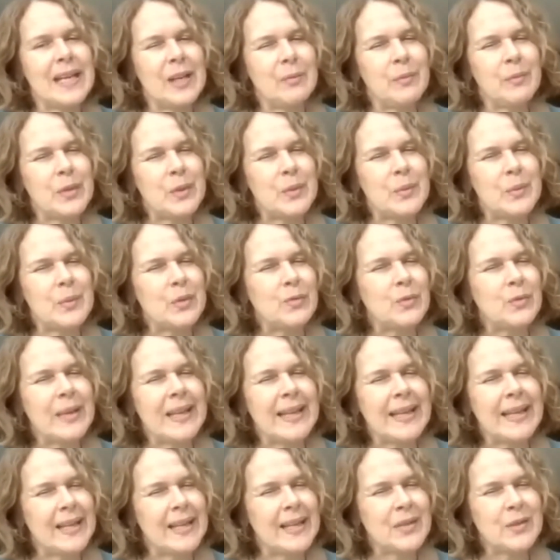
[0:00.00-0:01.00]
which was
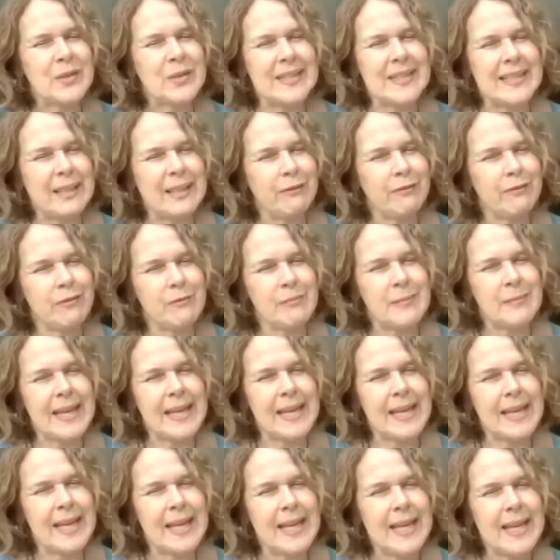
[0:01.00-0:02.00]
really interesting for
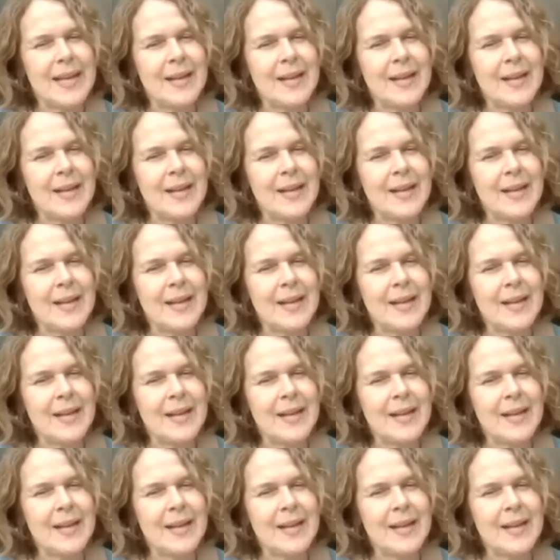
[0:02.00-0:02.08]
me.